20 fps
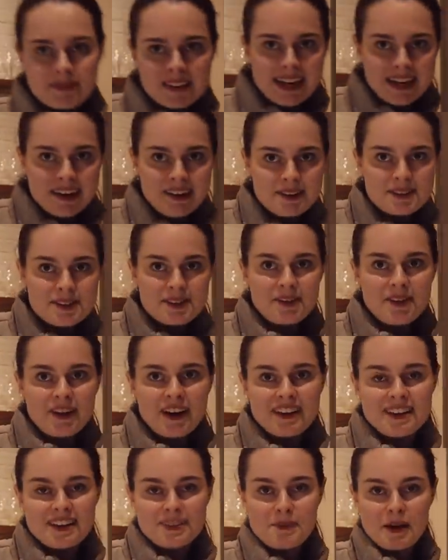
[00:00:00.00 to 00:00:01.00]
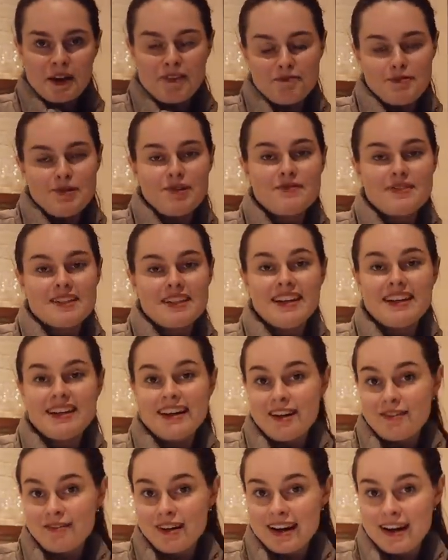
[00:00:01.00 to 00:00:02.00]
Hello, sorry, this might have moved
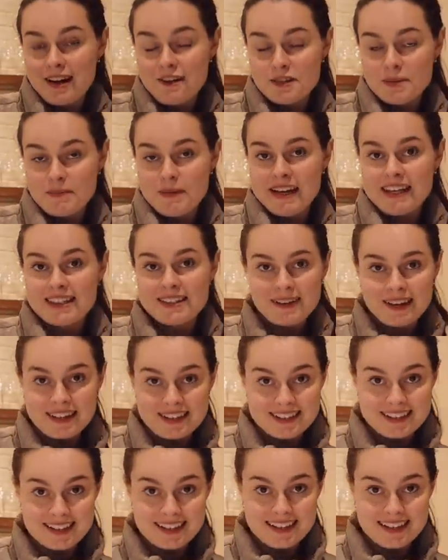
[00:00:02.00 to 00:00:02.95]
slightly. I ran out of space. I had to